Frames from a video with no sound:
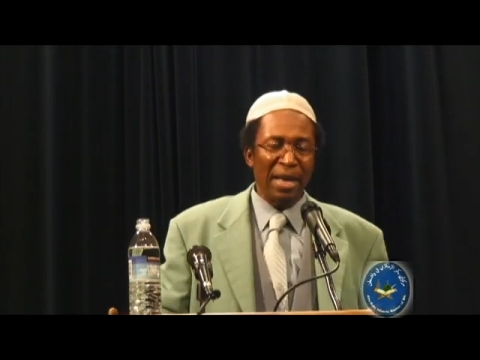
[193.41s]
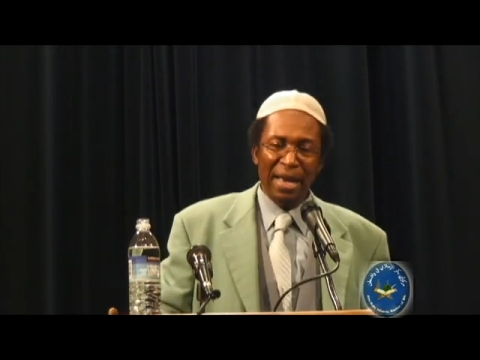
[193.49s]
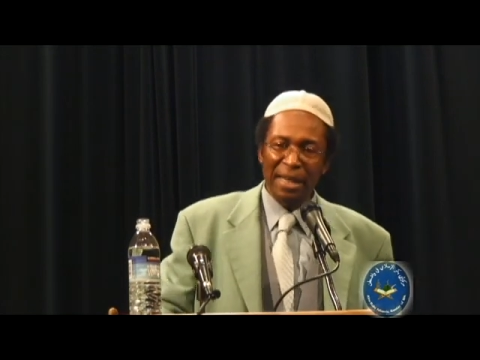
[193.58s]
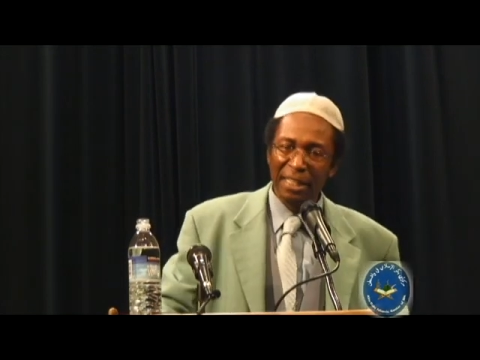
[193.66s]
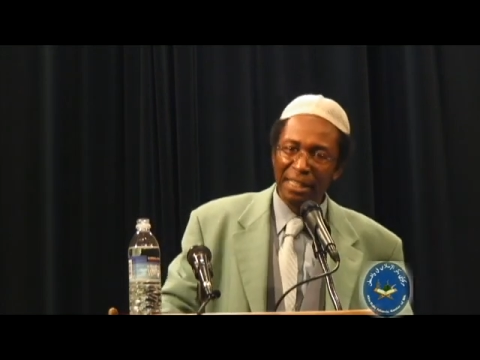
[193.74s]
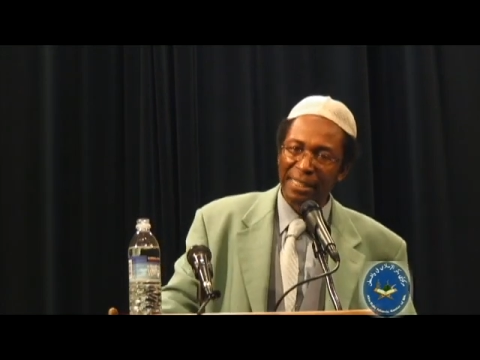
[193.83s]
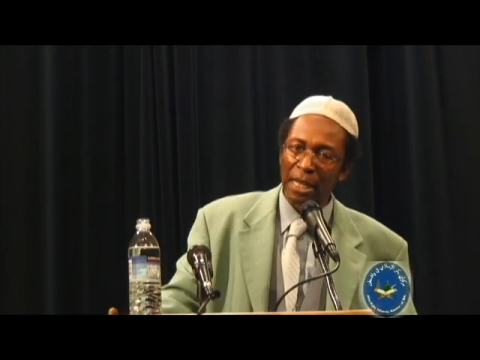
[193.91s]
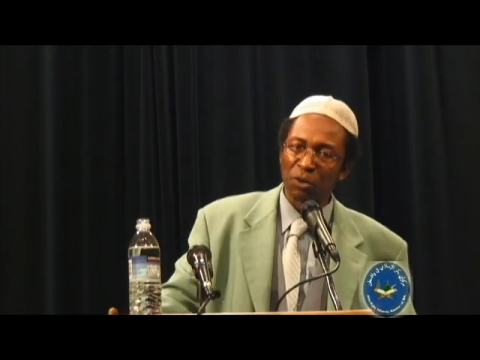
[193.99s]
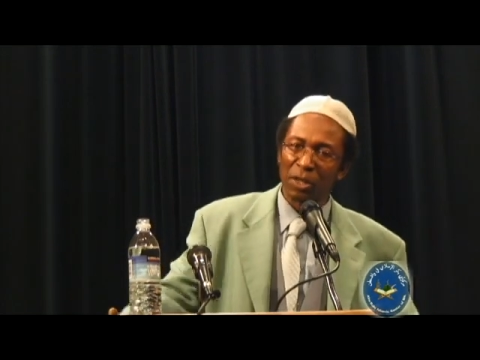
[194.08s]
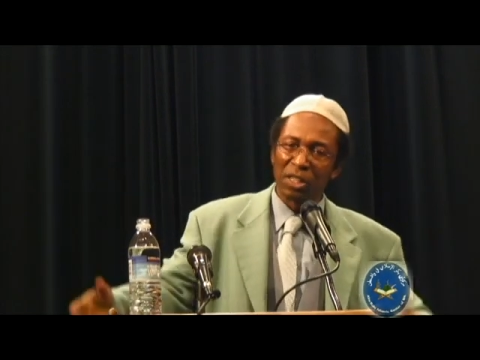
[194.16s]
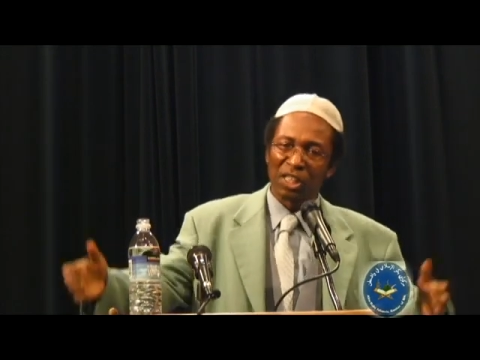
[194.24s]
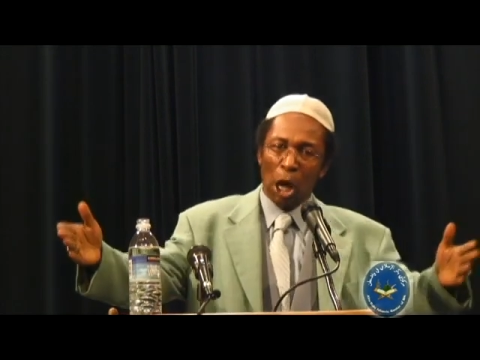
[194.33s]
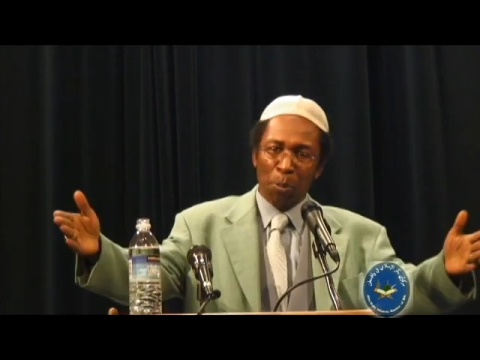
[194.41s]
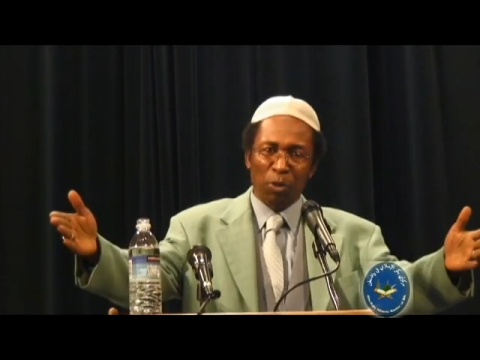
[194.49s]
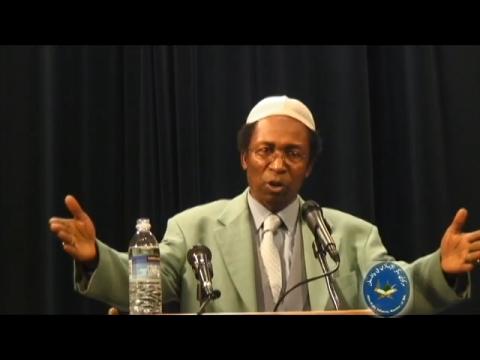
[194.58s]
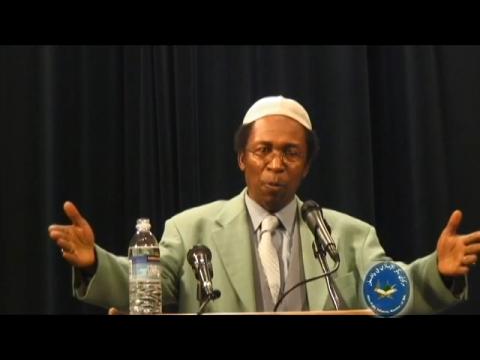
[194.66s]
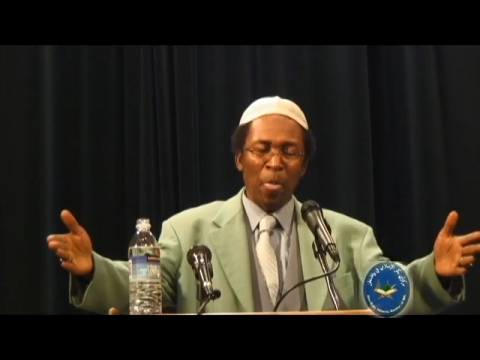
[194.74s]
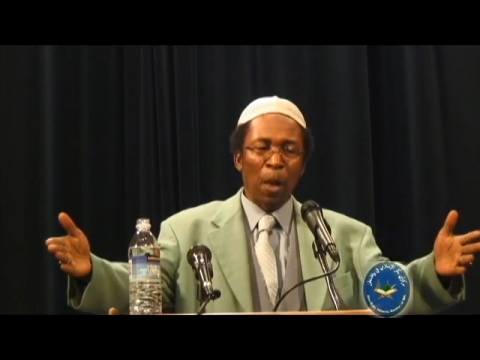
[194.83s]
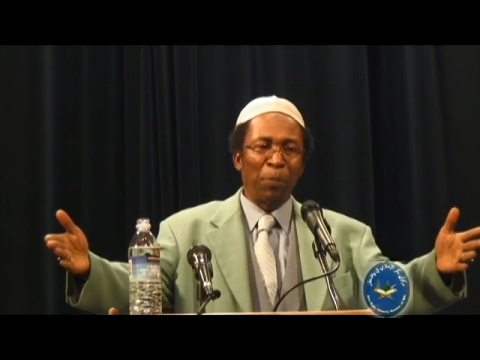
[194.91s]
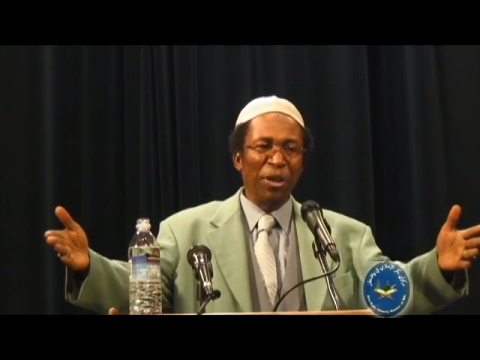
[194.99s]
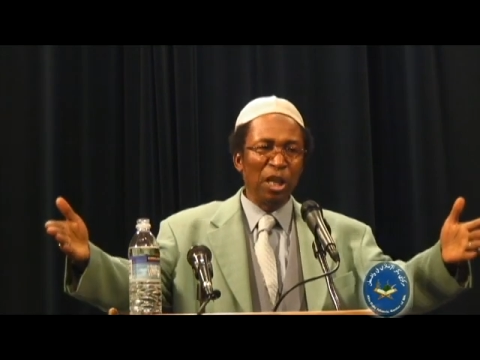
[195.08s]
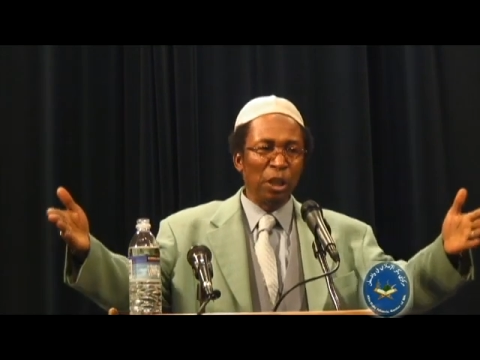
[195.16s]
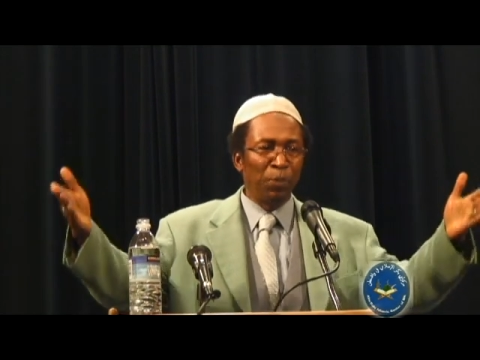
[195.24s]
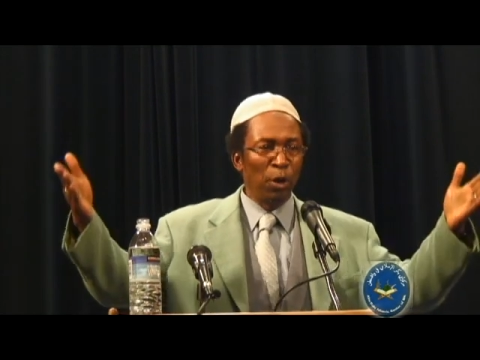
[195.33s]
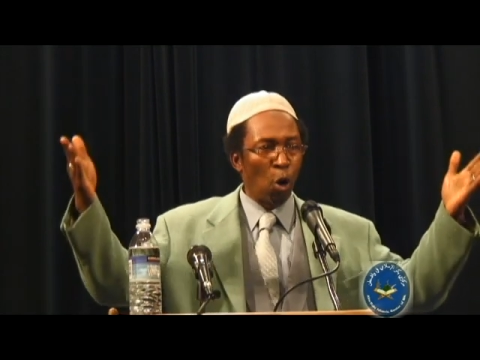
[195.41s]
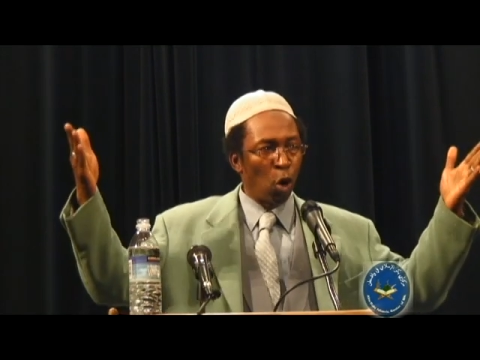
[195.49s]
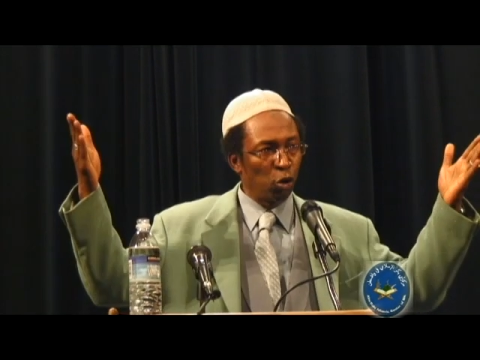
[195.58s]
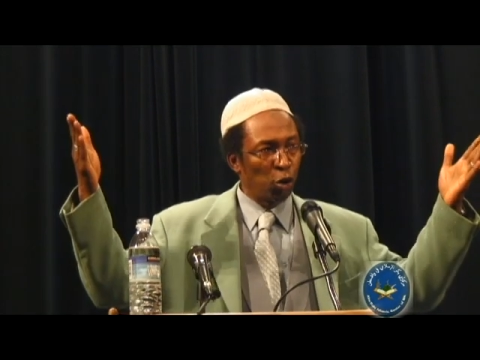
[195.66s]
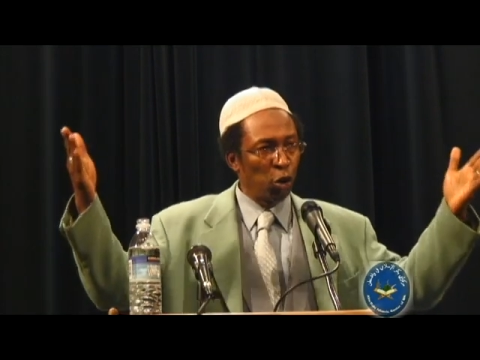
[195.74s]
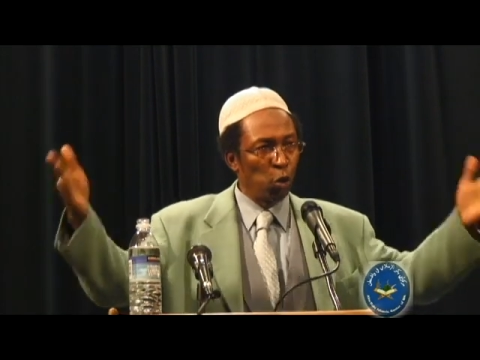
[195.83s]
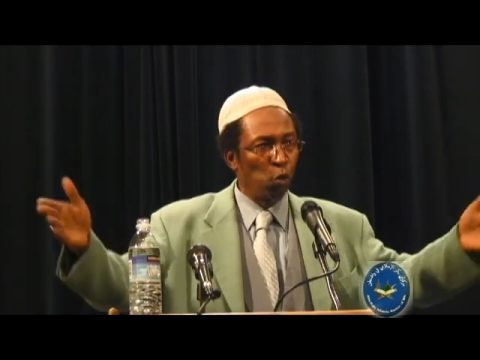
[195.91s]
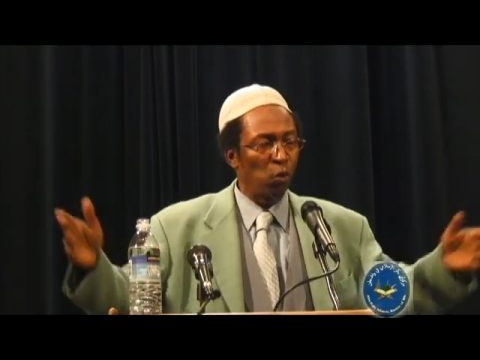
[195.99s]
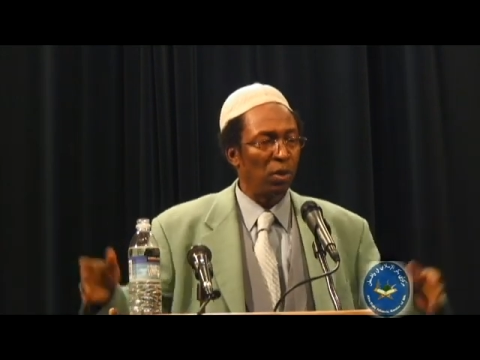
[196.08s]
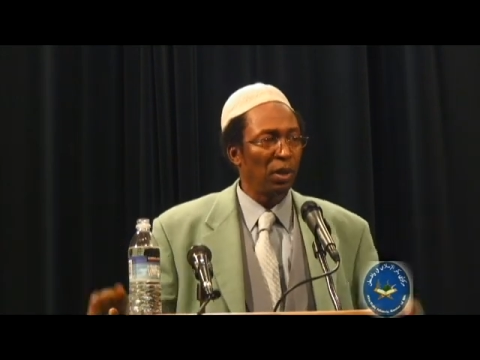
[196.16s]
and he said to the disciple, Peace be unto you.